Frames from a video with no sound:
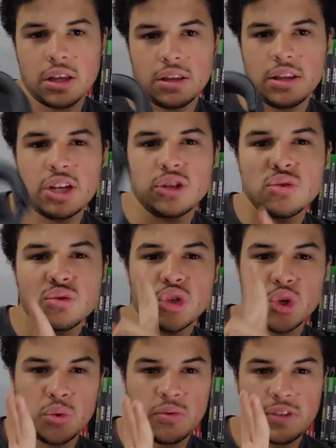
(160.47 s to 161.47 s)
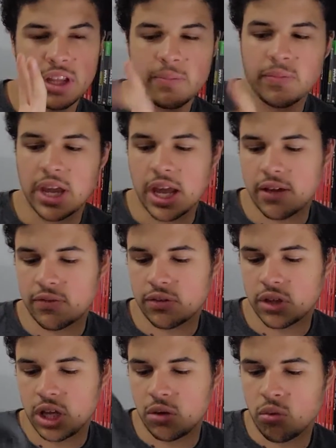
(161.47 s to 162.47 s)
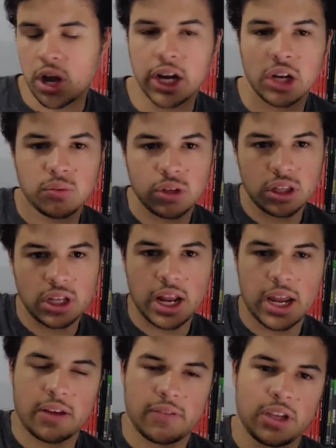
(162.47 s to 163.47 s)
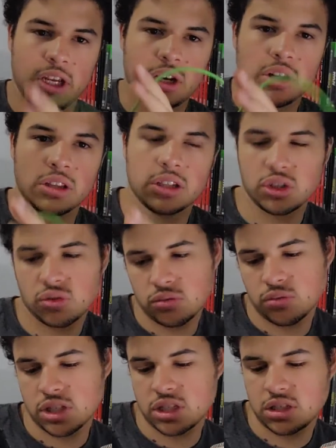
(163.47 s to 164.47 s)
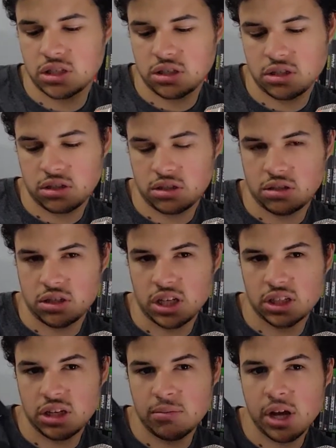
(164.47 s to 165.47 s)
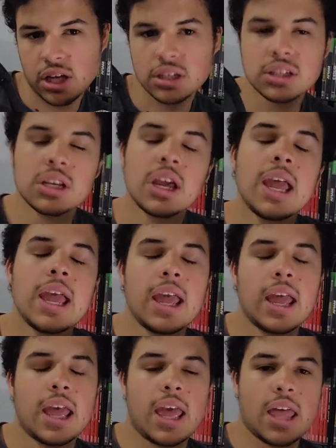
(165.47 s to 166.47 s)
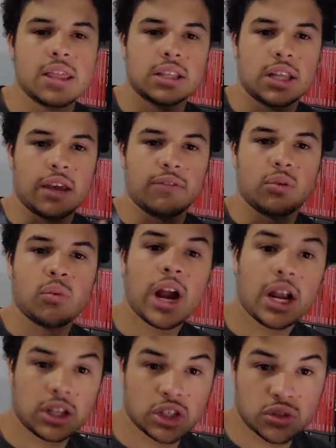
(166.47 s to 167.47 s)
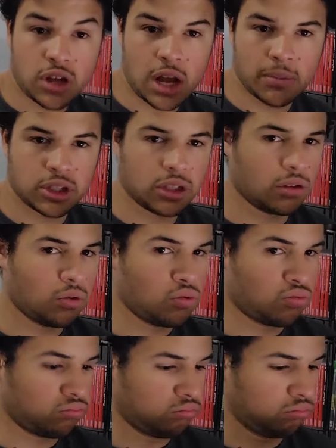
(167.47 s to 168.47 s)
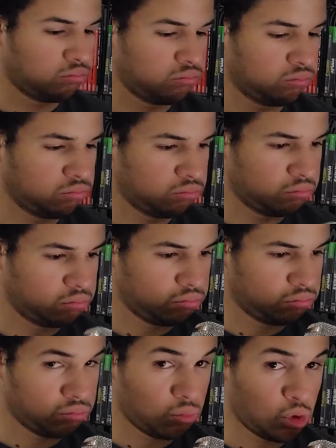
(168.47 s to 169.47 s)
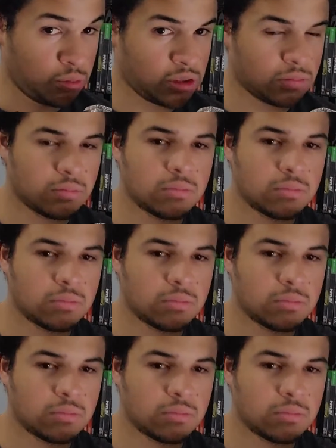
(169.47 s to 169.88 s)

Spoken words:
They do two of them. They have the wired one that I have here. This one was $60, and then they have the wireless option. Ooh, whoops.